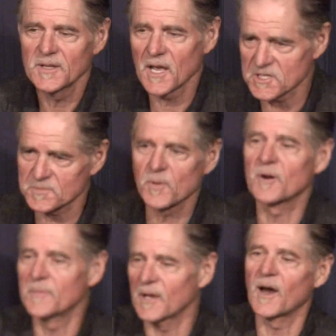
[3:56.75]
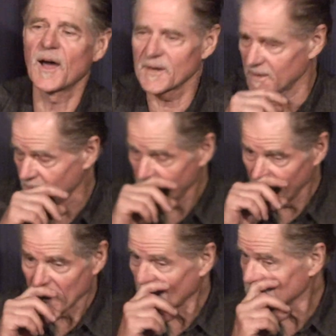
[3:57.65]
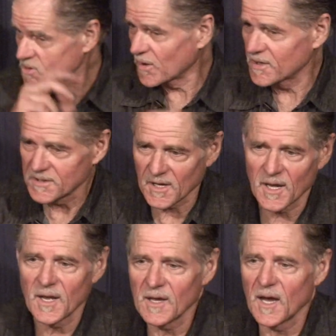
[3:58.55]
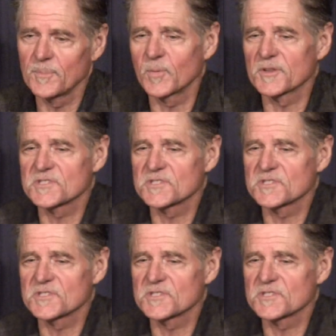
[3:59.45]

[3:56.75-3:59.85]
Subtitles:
It spurred me on and joined up with